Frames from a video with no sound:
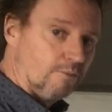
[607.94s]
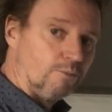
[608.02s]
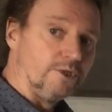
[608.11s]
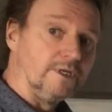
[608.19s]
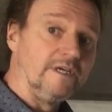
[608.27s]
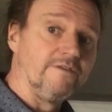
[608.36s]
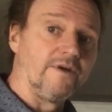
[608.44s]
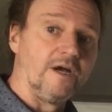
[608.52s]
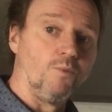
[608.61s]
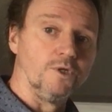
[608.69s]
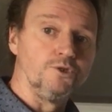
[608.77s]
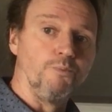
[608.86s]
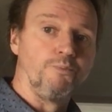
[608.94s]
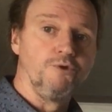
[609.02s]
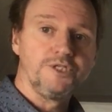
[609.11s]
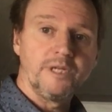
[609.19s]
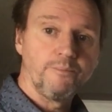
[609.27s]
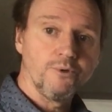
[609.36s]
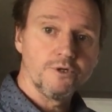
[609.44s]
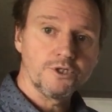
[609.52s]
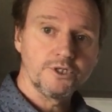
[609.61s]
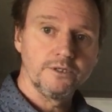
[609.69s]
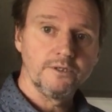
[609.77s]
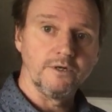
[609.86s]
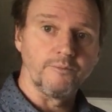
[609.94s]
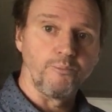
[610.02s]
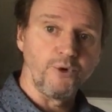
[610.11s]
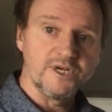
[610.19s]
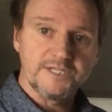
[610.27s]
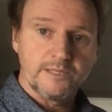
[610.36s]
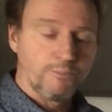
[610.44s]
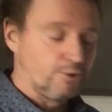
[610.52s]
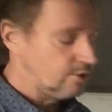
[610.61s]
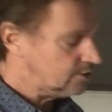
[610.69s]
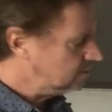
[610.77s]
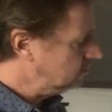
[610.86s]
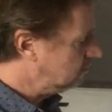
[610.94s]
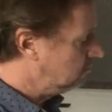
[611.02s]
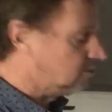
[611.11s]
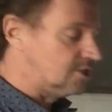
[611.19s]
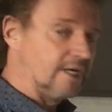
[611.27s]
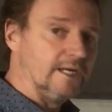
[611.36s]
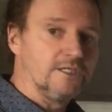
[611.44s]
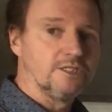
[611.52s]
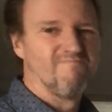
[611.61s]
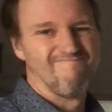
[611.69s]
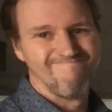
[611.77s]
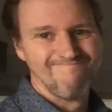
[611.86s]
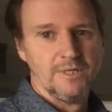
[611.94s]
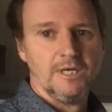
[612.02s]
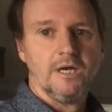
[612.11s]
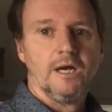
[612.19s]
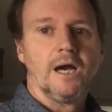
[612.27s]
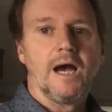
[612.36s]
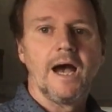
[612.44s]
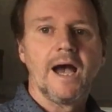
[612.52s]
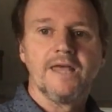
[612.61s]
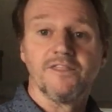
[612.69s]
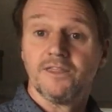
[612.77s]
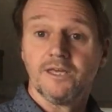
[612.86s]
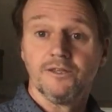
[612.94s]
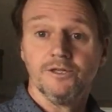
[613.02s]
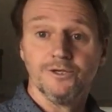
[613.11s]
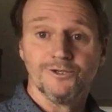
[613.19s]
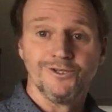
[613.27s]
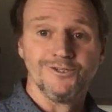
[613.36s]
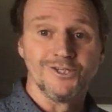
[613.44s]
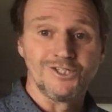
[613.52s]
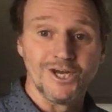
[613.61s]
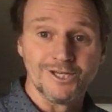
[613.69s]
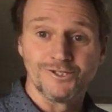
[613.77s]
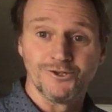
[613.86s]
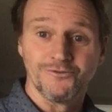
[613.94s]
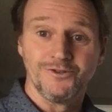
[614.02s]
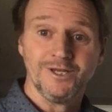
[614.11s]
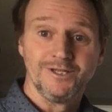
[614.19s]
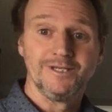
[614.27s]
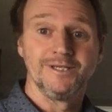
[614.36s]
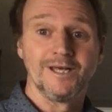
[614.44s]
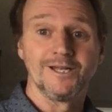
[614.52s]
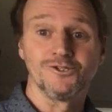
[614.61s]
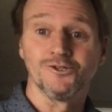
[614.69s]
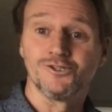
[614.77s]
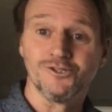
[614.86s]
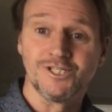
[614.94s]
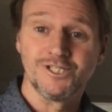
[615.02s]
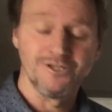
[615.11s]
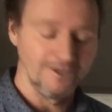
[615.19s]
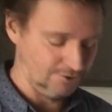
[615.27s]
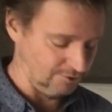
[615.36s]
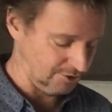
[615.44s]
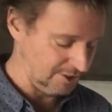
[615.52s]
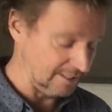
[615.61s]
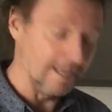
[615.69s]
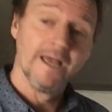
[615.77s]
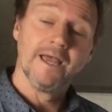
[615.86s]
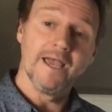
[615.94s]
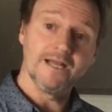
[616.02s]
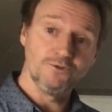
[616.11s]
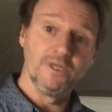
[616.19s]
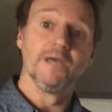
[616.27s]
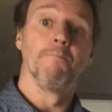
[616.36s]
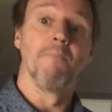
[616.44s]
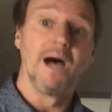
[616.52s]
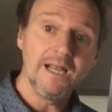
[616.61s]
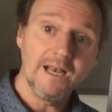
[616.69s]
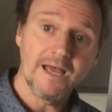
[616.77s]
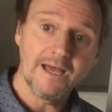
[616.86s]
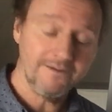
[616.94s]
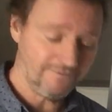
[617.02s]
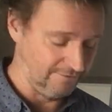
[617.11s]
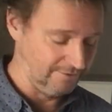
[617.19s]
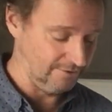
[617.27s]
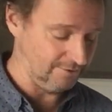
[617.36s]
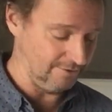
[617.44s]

But if I want to push that person or press that person to change, I think the chance of that I succeed actually in my life,